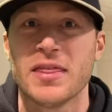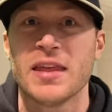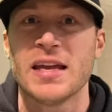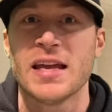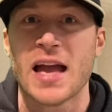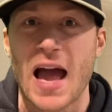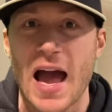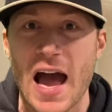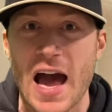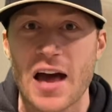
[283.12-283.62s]

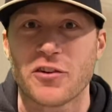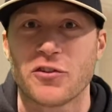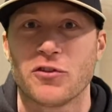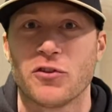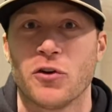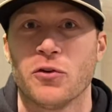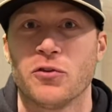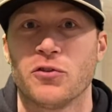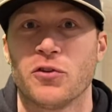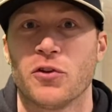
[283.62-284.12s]
the
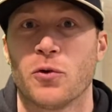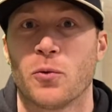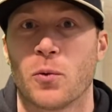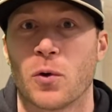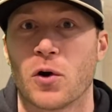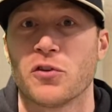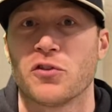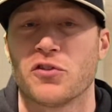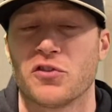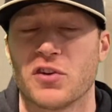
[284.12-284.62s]
Astros to the
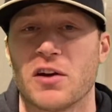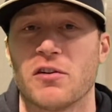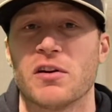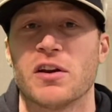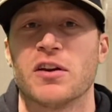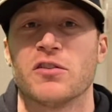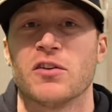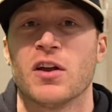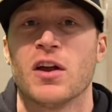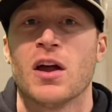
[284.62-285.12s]
World
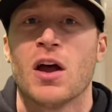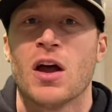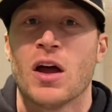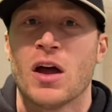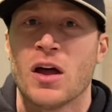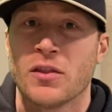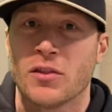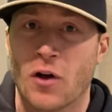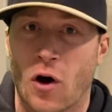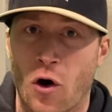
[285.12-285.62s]
Series,
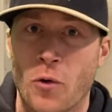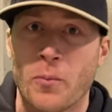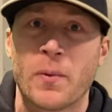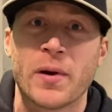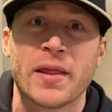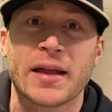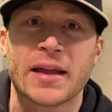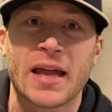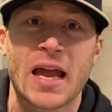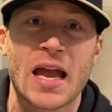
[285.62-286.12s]
the home
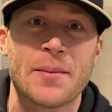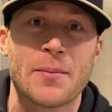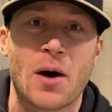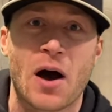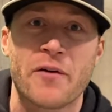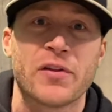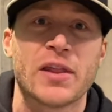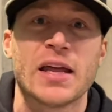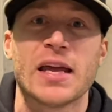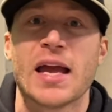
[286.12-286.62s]
run that came
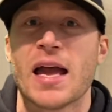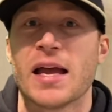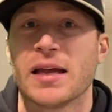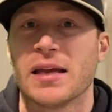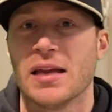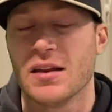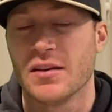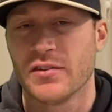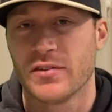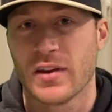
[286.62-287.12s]
off of the
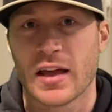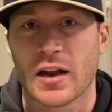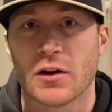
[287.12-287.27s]
Yankees and